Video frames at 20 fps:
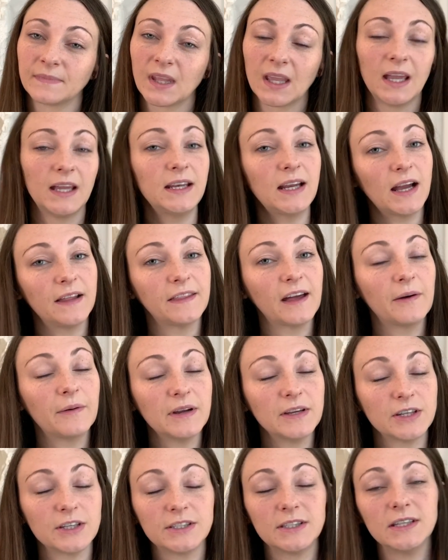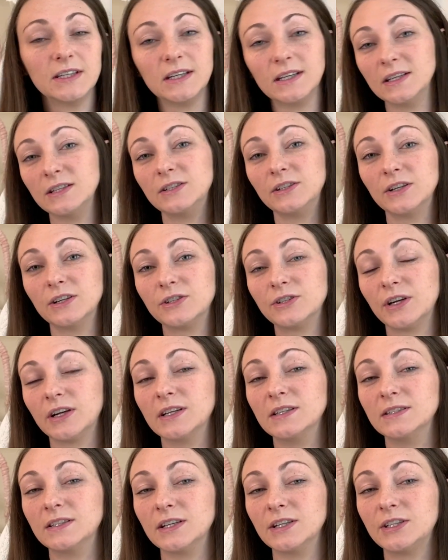And yeah, that way it's just an easier
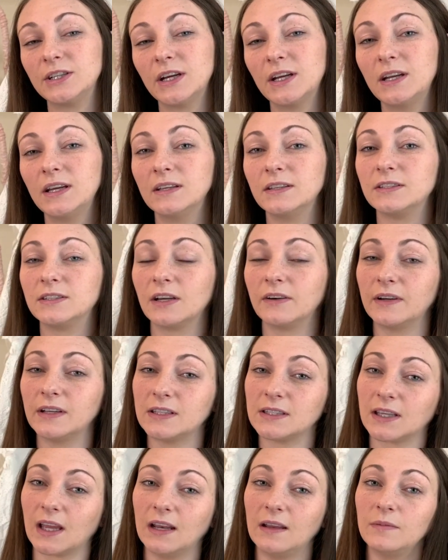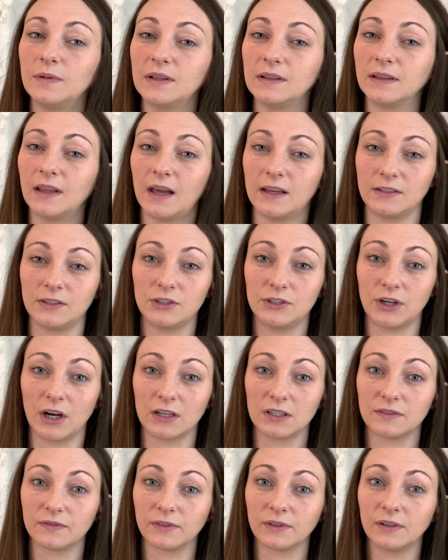transition. And so it's going to be less
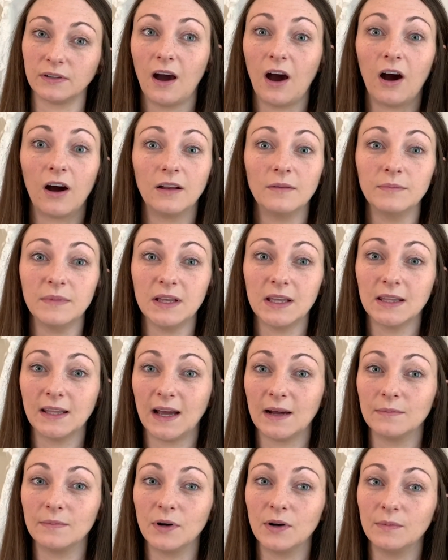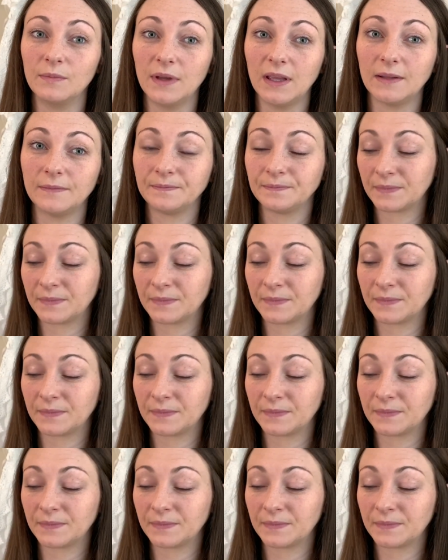stressful on me in that moment.